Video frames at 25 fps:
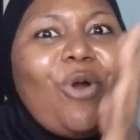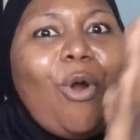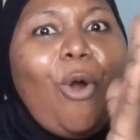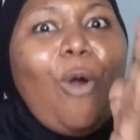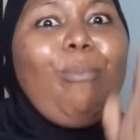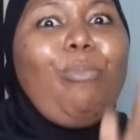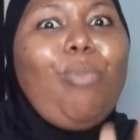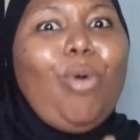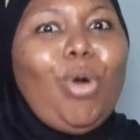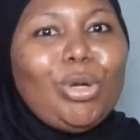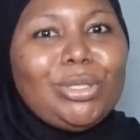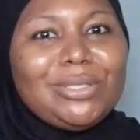
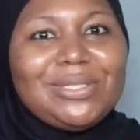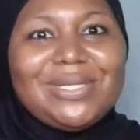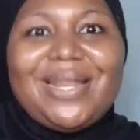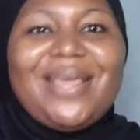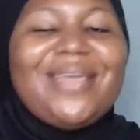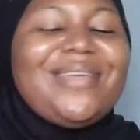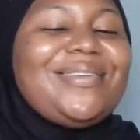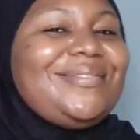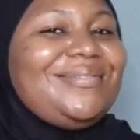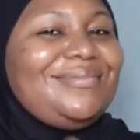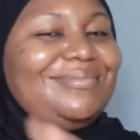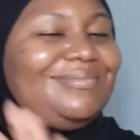cupboard,
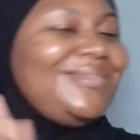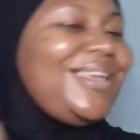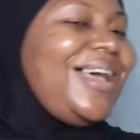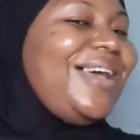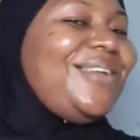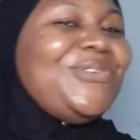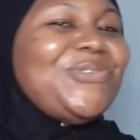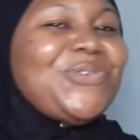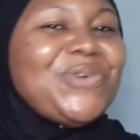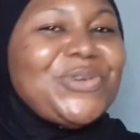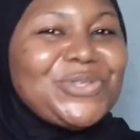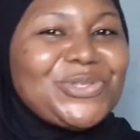like I
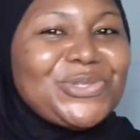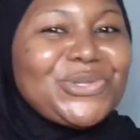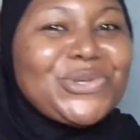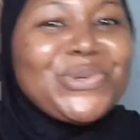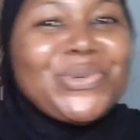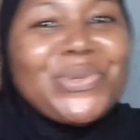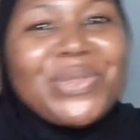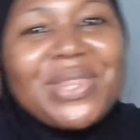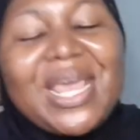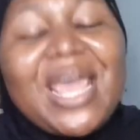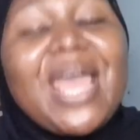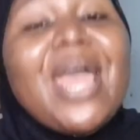don't want to
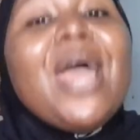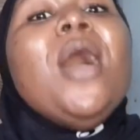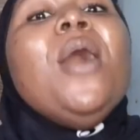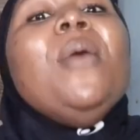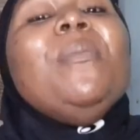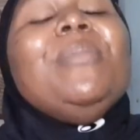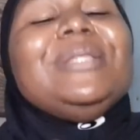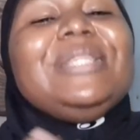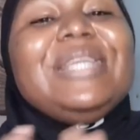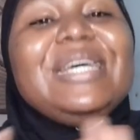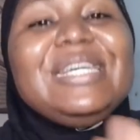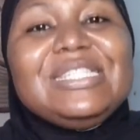go there,
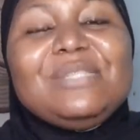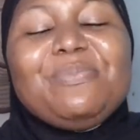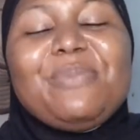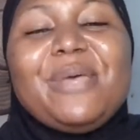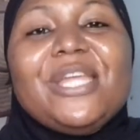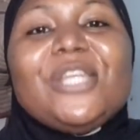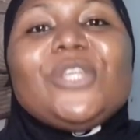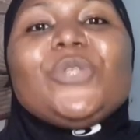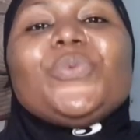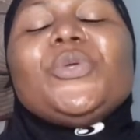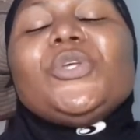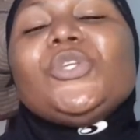but that's
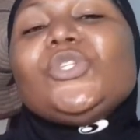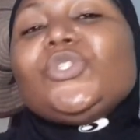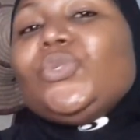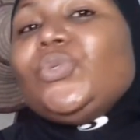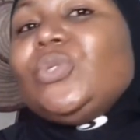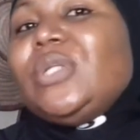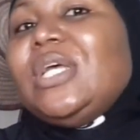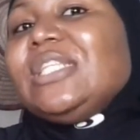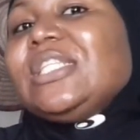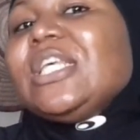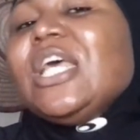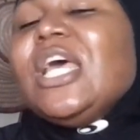by the way, so
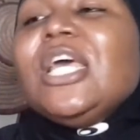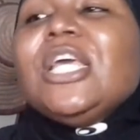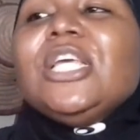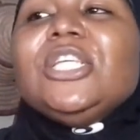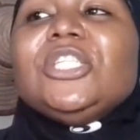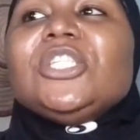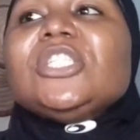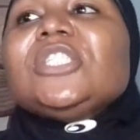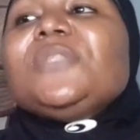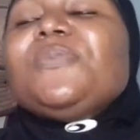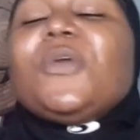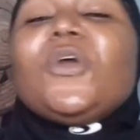that it
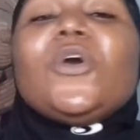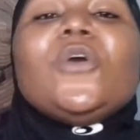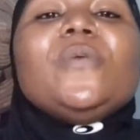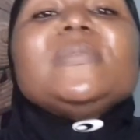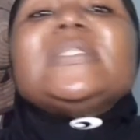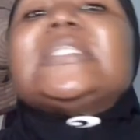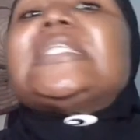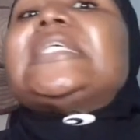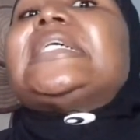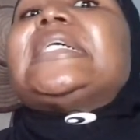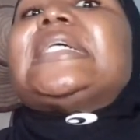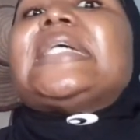just
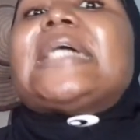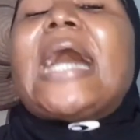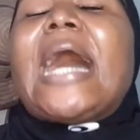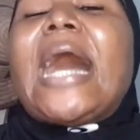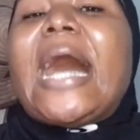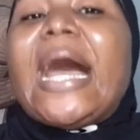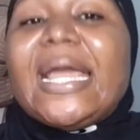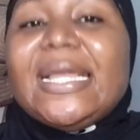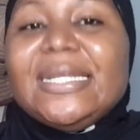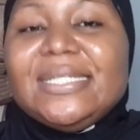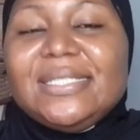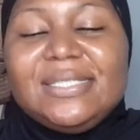becomes a
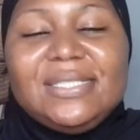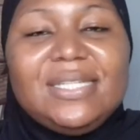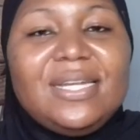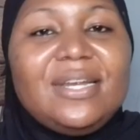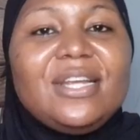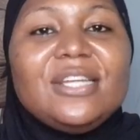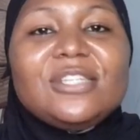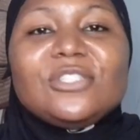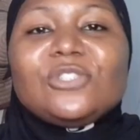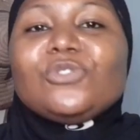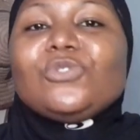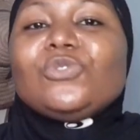guide. There
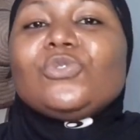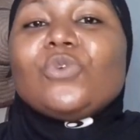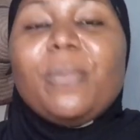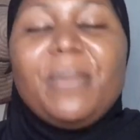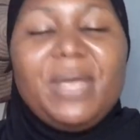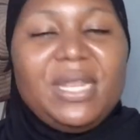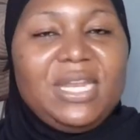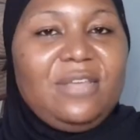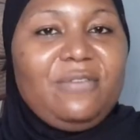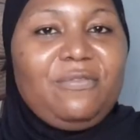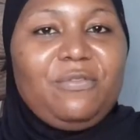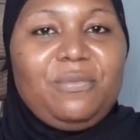are so
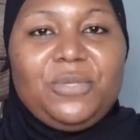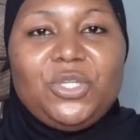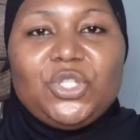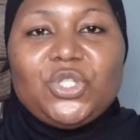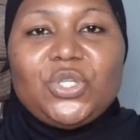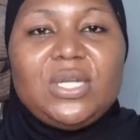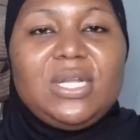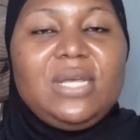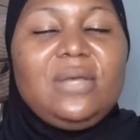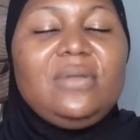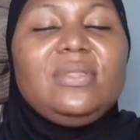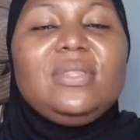many
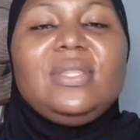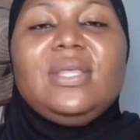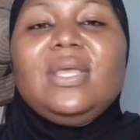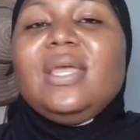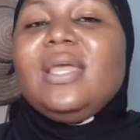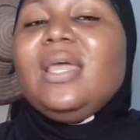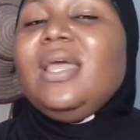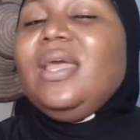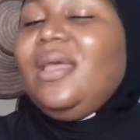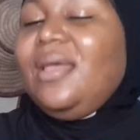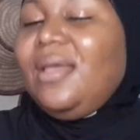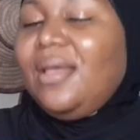information out
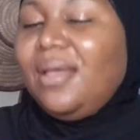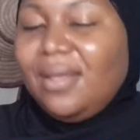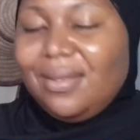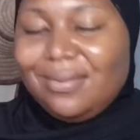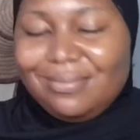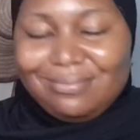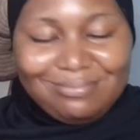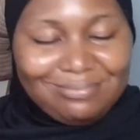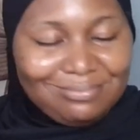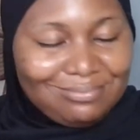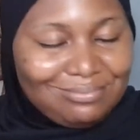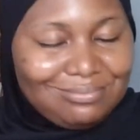there,
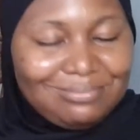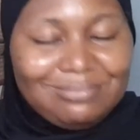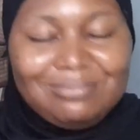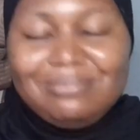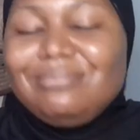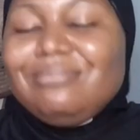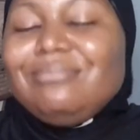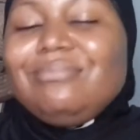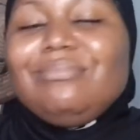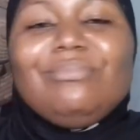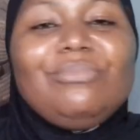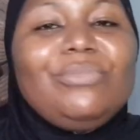
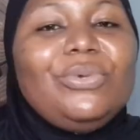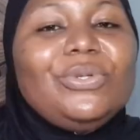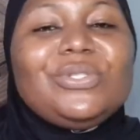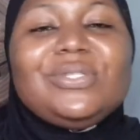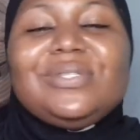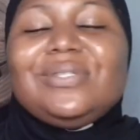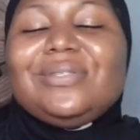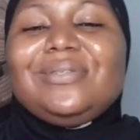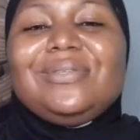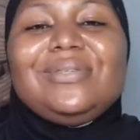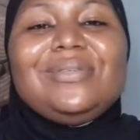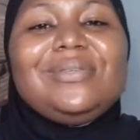but
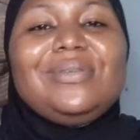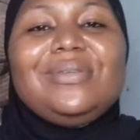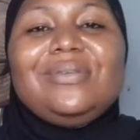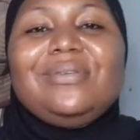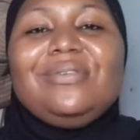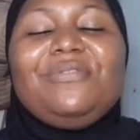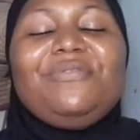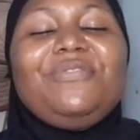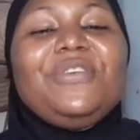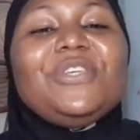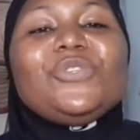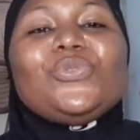
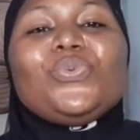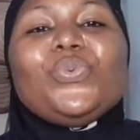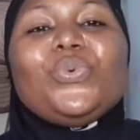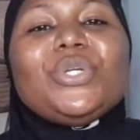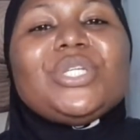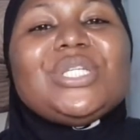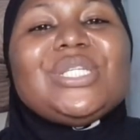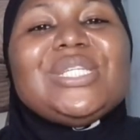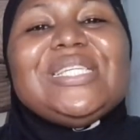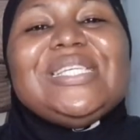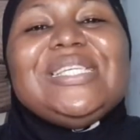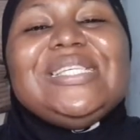face
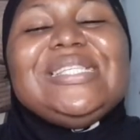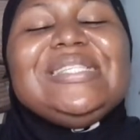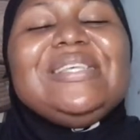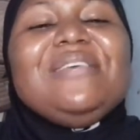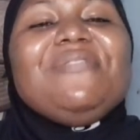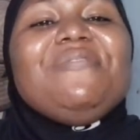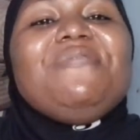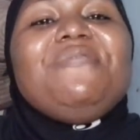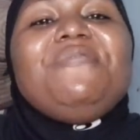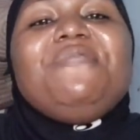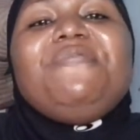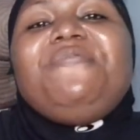wash is a
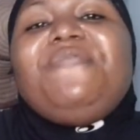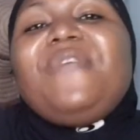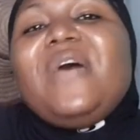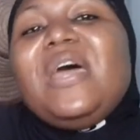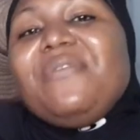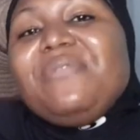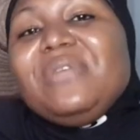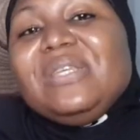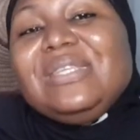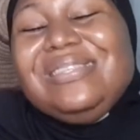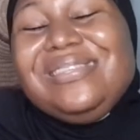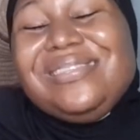
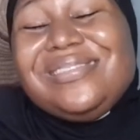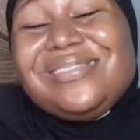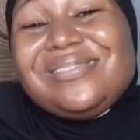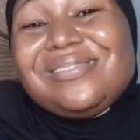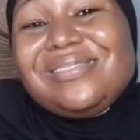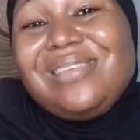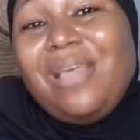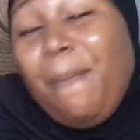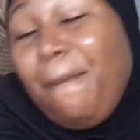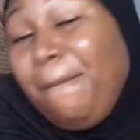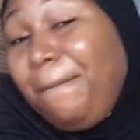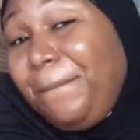very
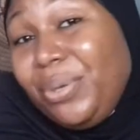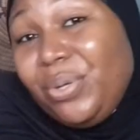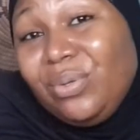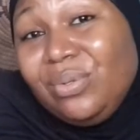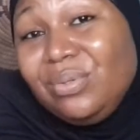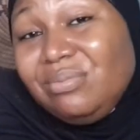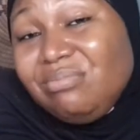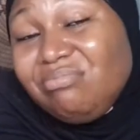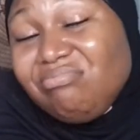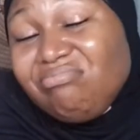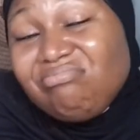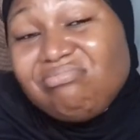
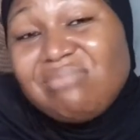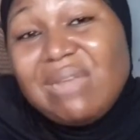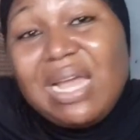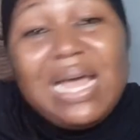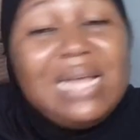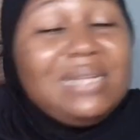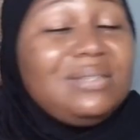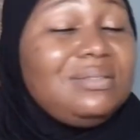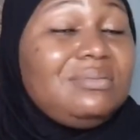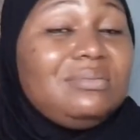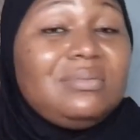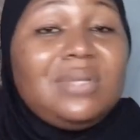simple
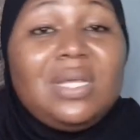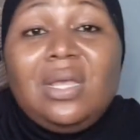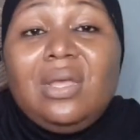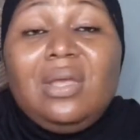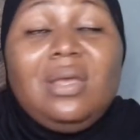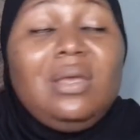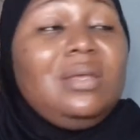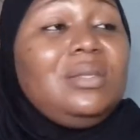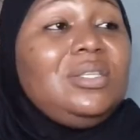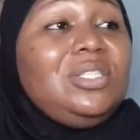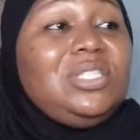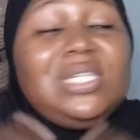and
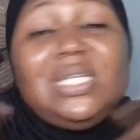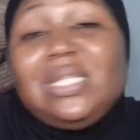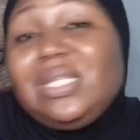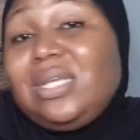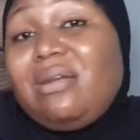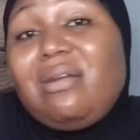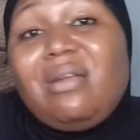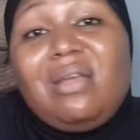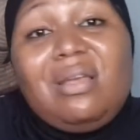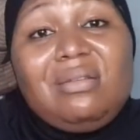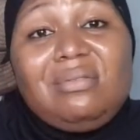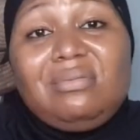
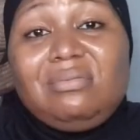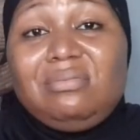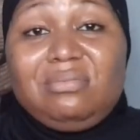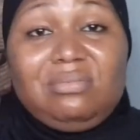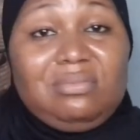general